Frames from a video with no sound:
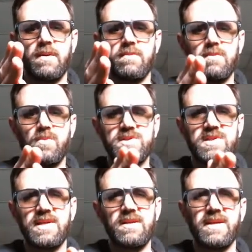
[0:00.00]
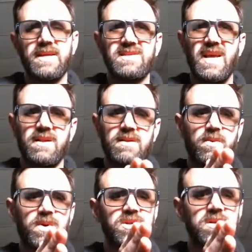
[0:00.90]
more succinctly is that the
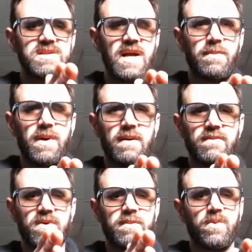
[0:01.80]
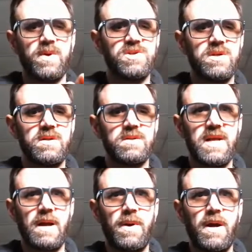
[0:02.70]
original top op, from the original
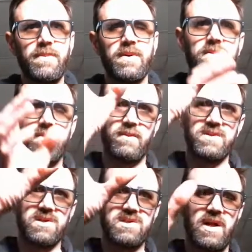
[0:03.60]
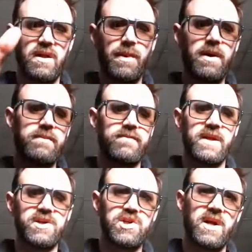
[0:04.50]
top op, that was a solid part, and
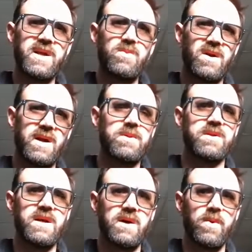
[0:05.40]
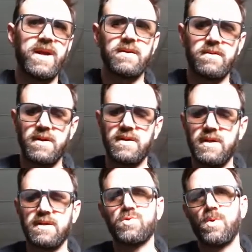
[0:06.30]
that shelling, we were able to cut weight
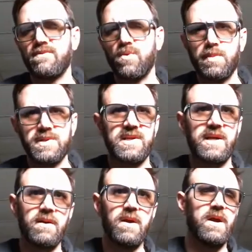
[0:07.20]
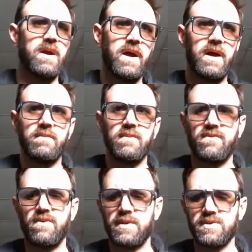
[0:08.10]
24%
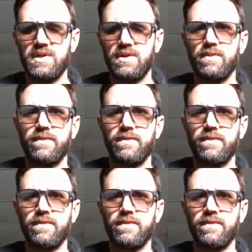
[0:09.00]
from those two